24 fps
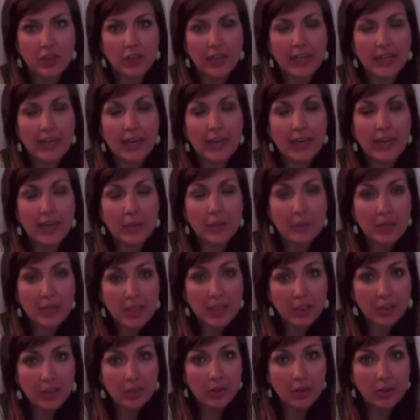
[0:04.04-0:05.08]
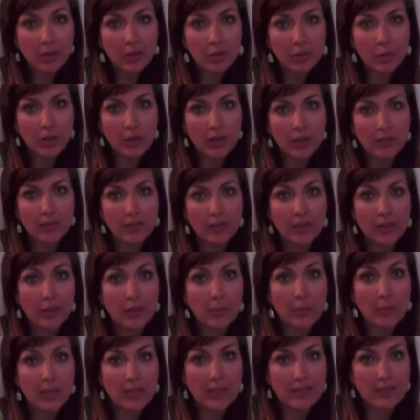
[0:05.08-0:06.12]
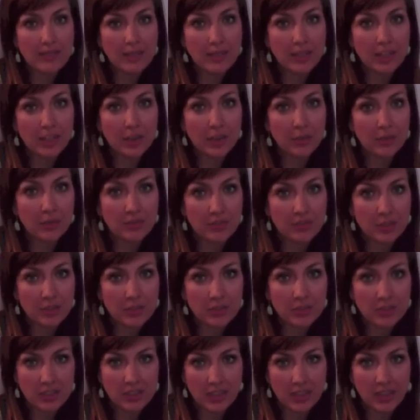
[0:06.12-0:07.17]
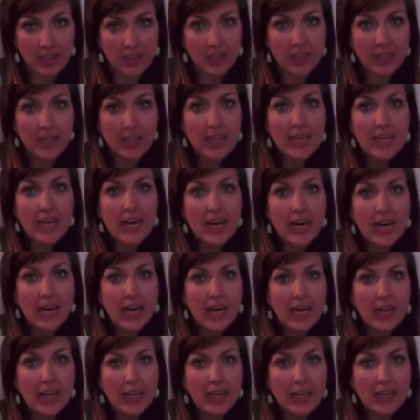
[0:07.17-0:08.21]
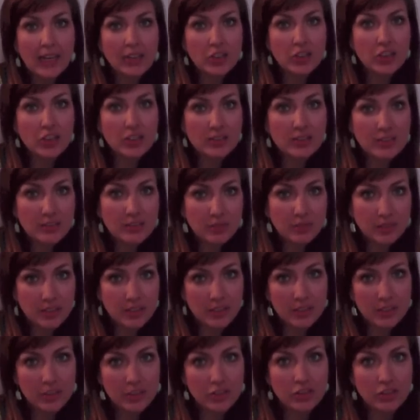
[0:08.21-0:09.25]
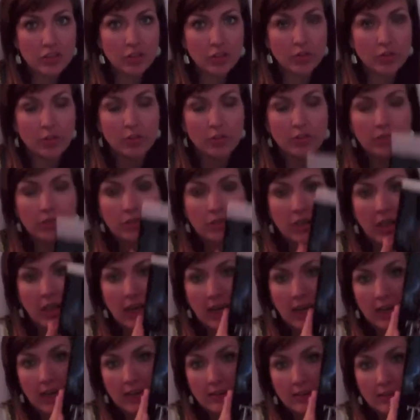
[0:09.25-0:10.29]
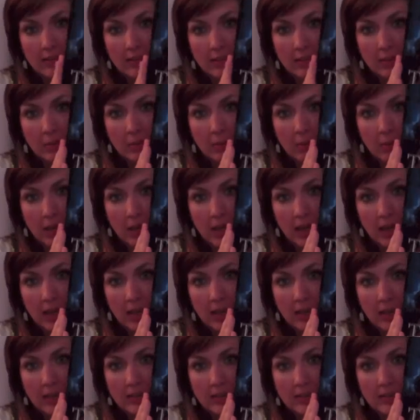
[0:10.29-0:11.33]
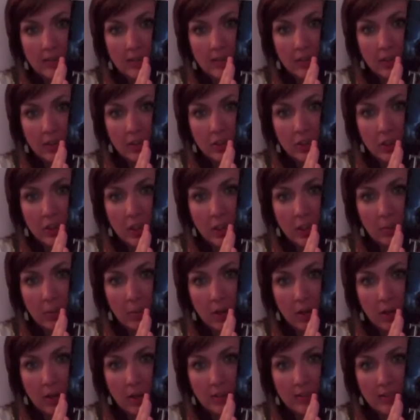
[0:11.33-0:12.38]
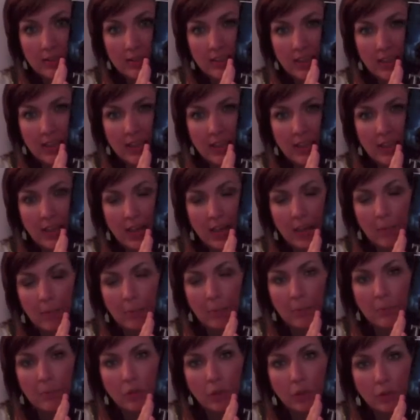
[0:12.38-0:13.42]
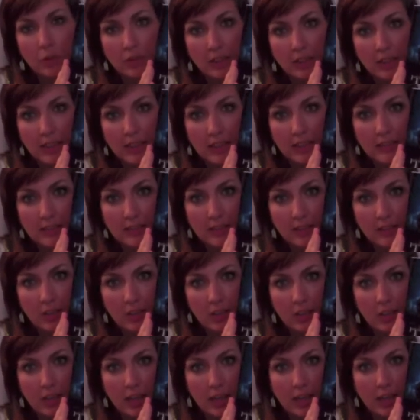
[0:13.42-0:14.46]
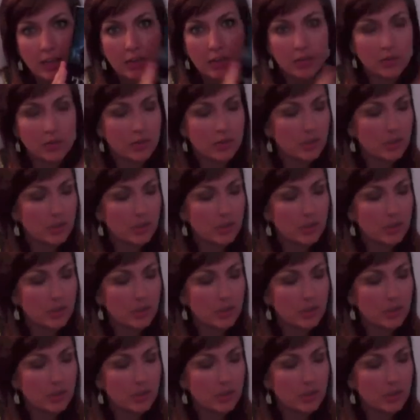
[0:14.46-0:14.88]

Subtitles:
and I am here with an amazing review today. I just finished Throne of Glass by Sarah J. Maas, and I'm totally guessing on how